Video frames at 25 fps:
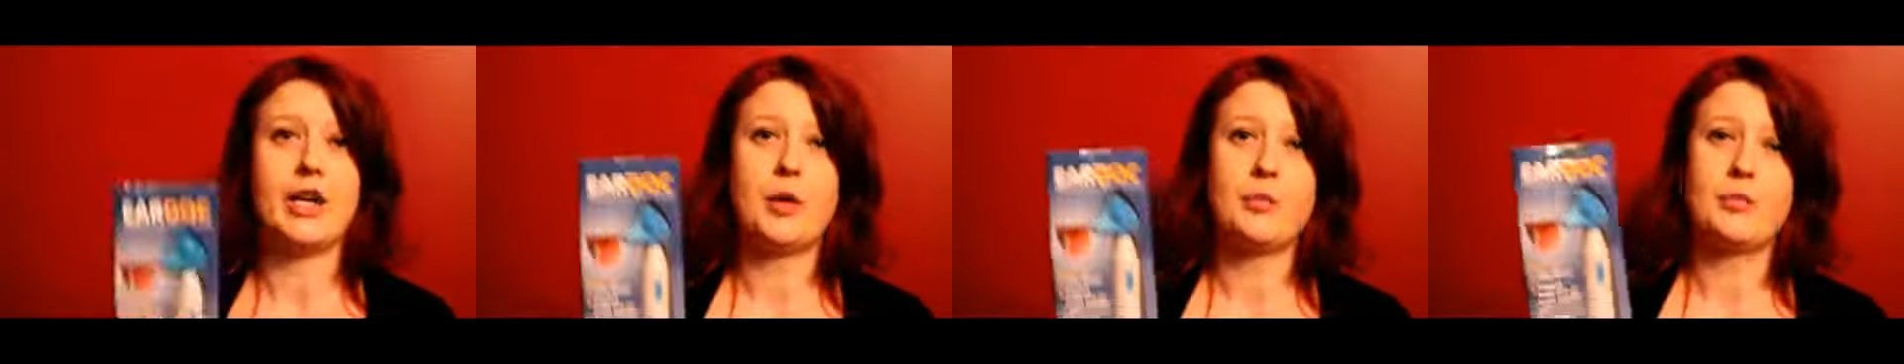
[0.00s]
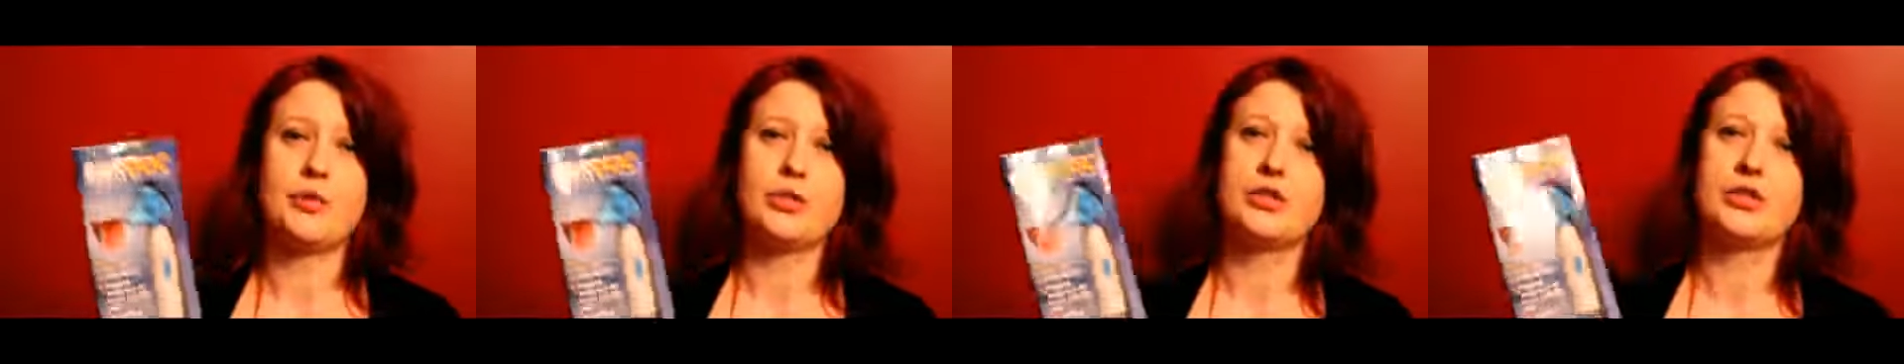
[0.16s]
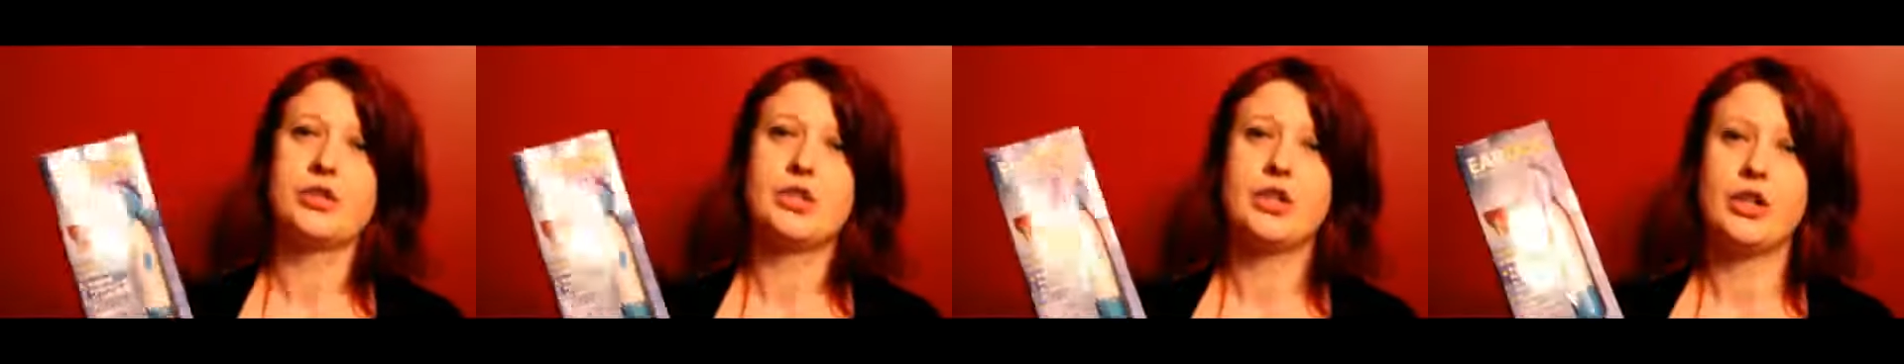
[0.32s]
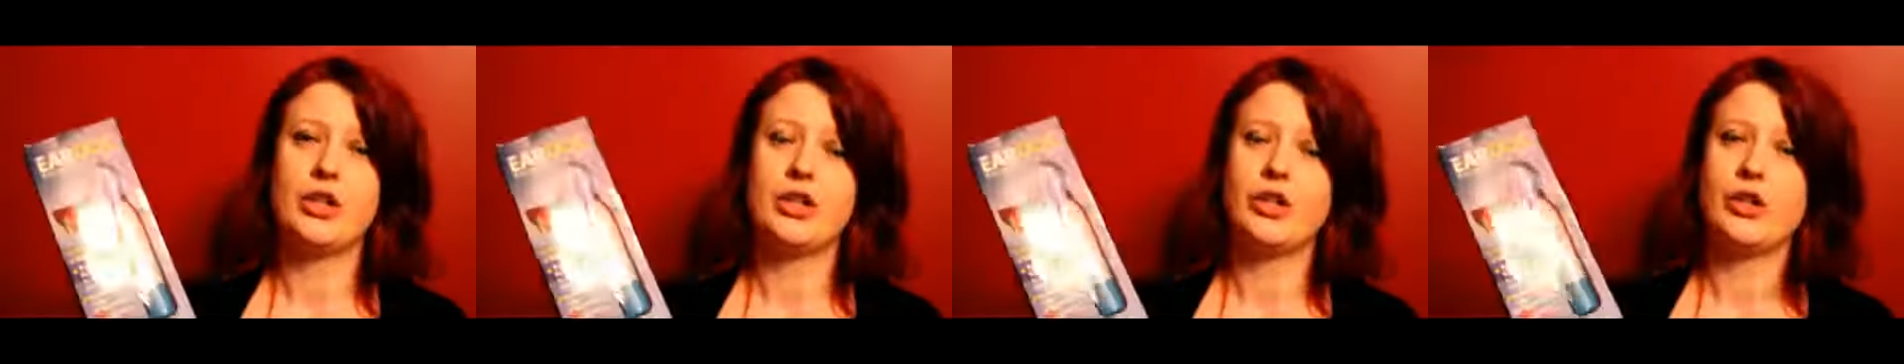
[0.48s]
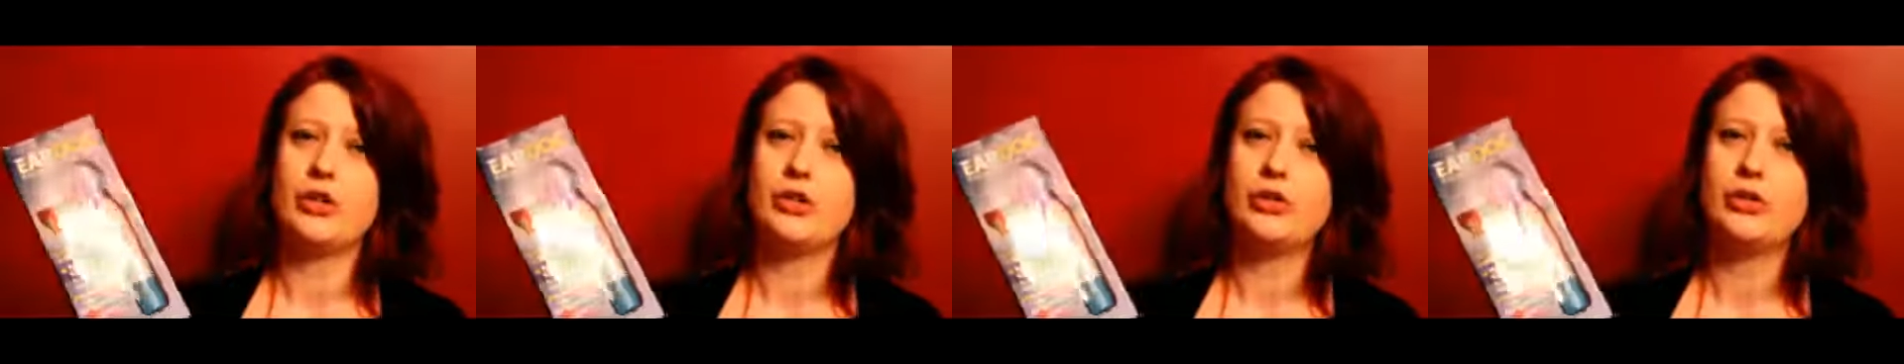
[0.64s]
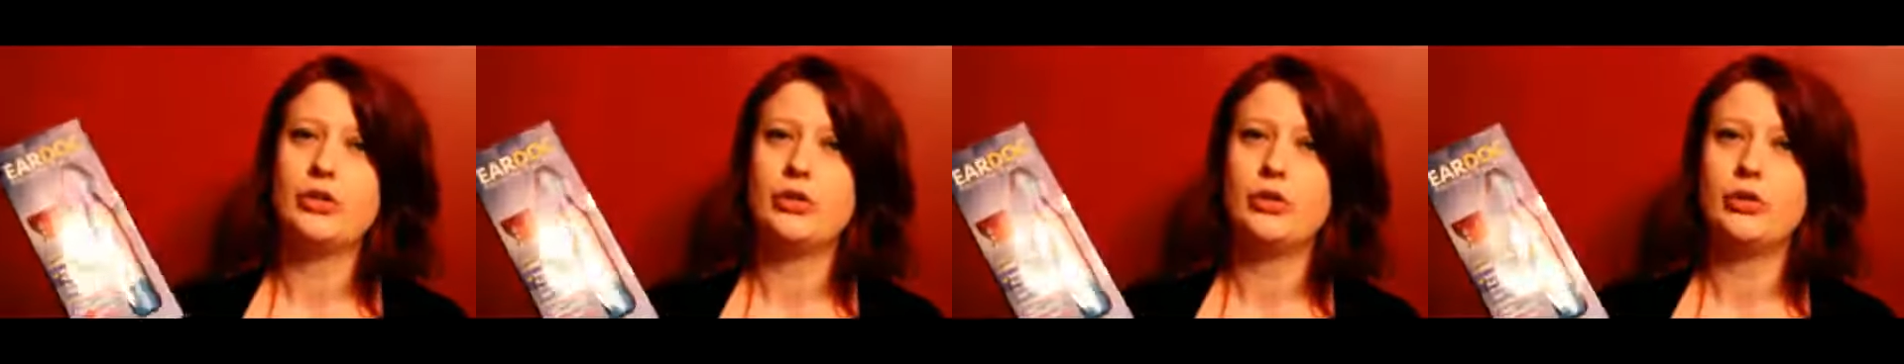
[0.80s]

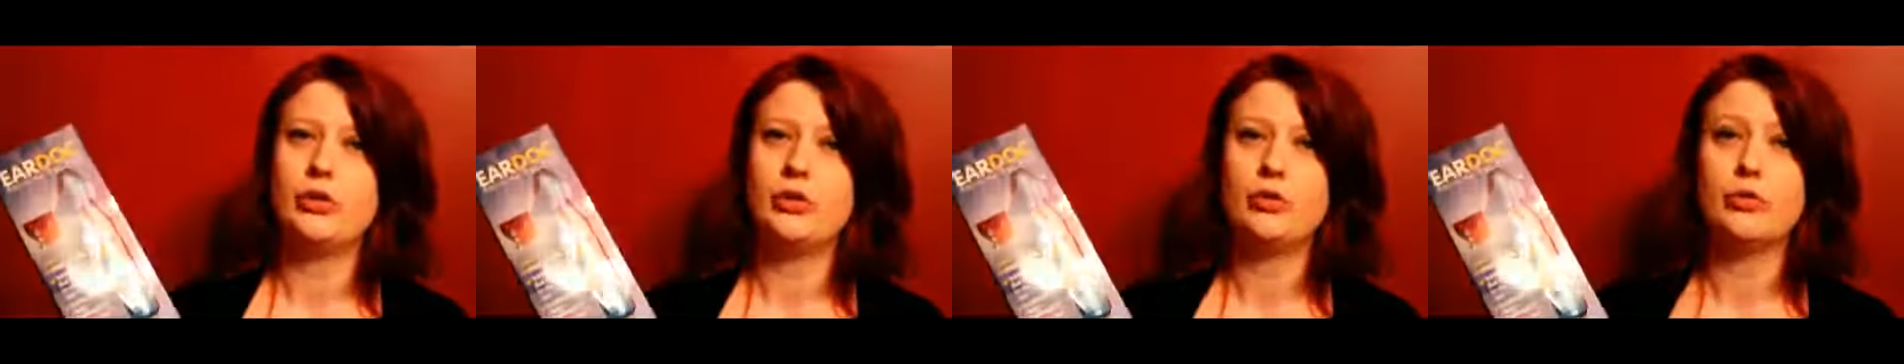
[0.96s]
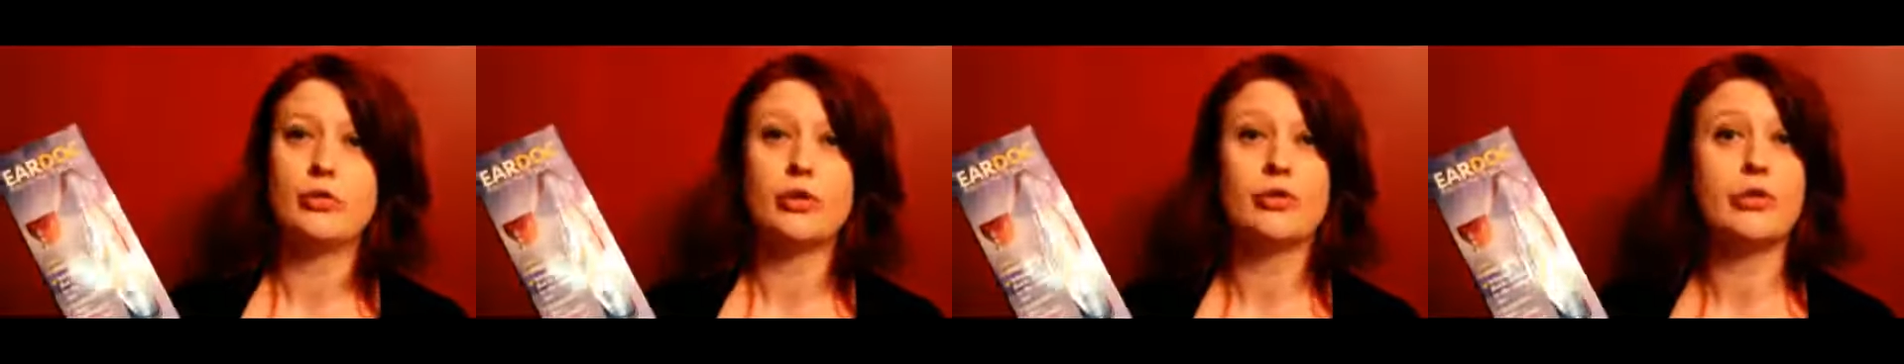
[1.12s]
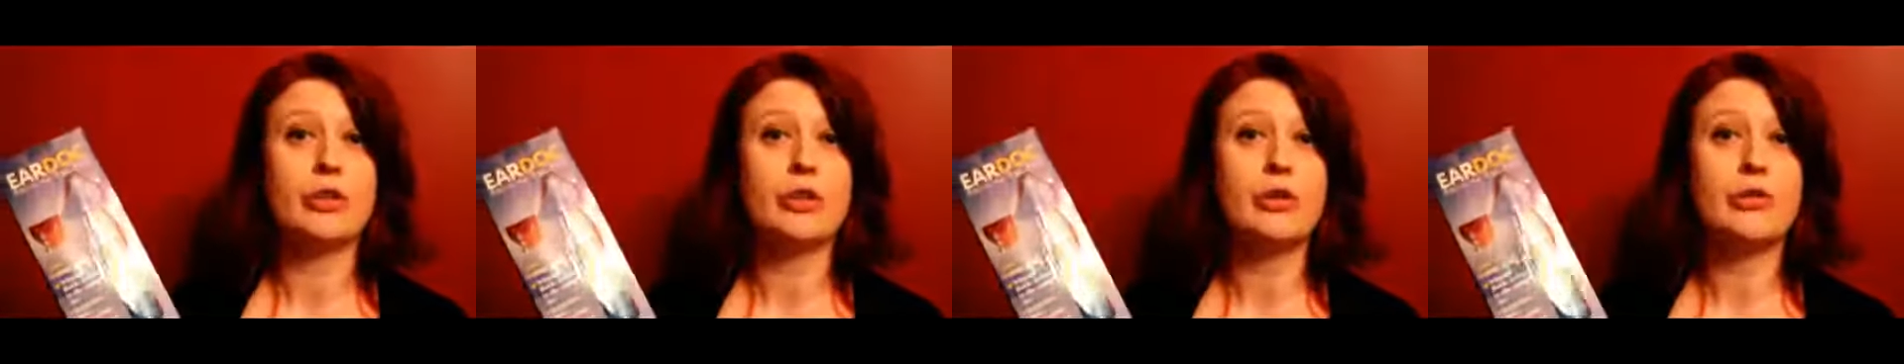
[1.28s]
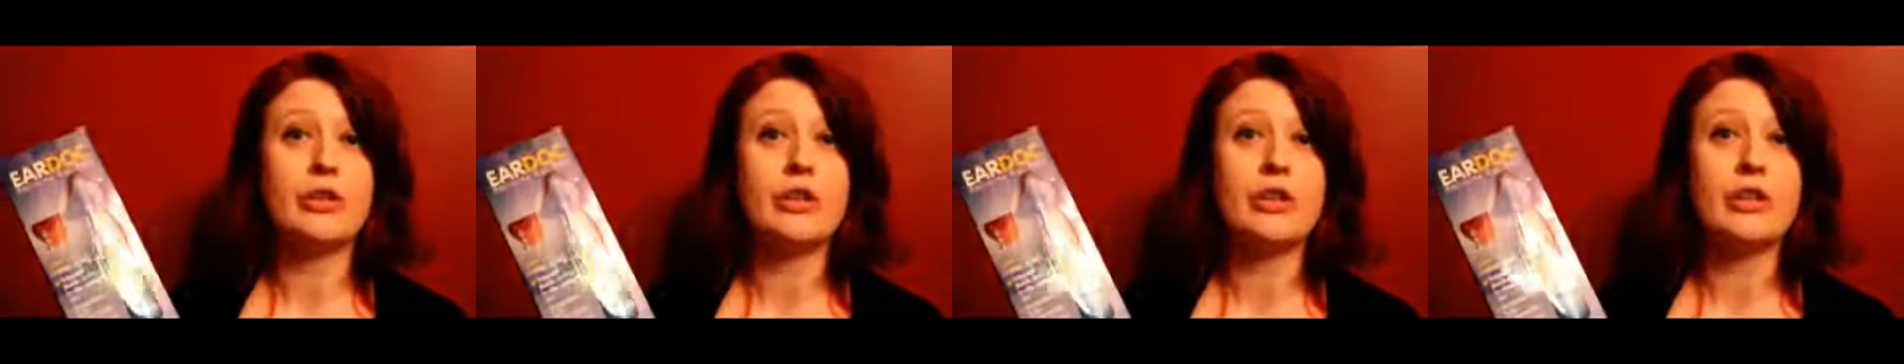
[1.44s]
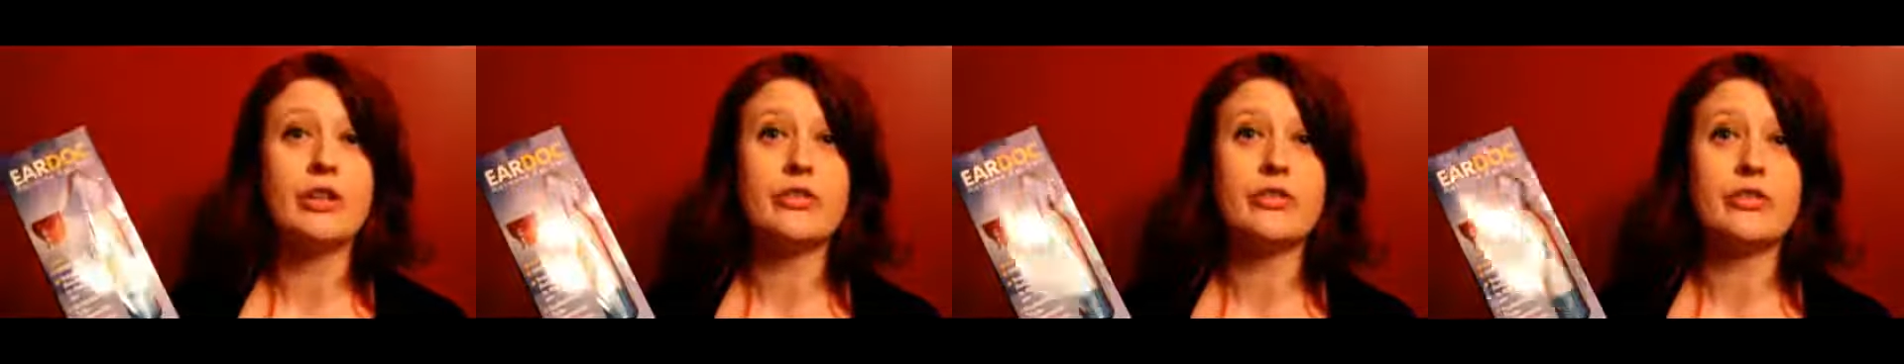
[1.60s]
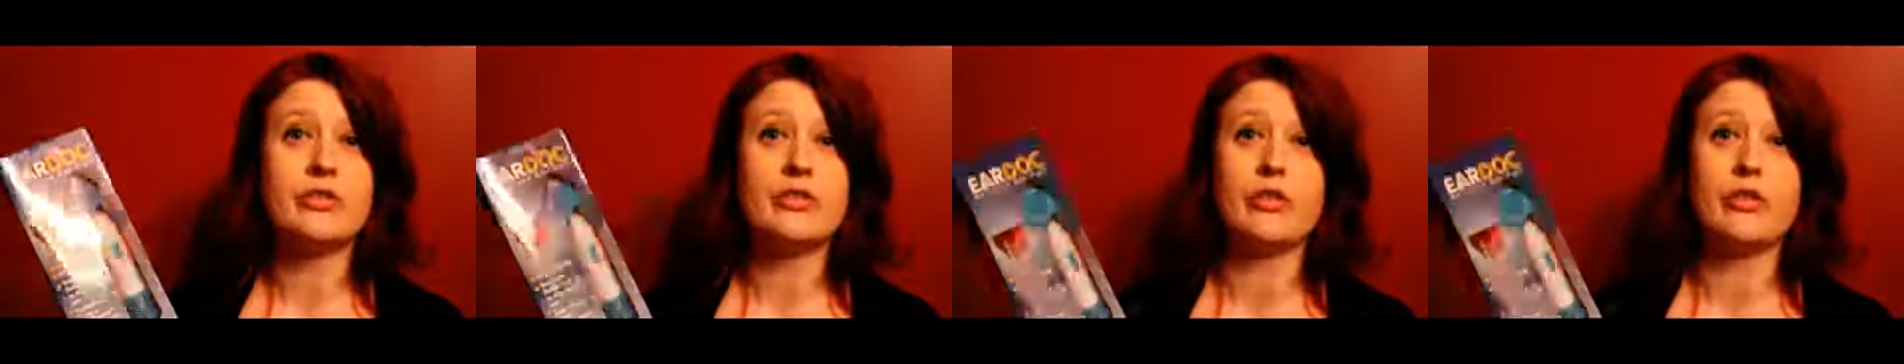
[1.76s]
opportunity to review this,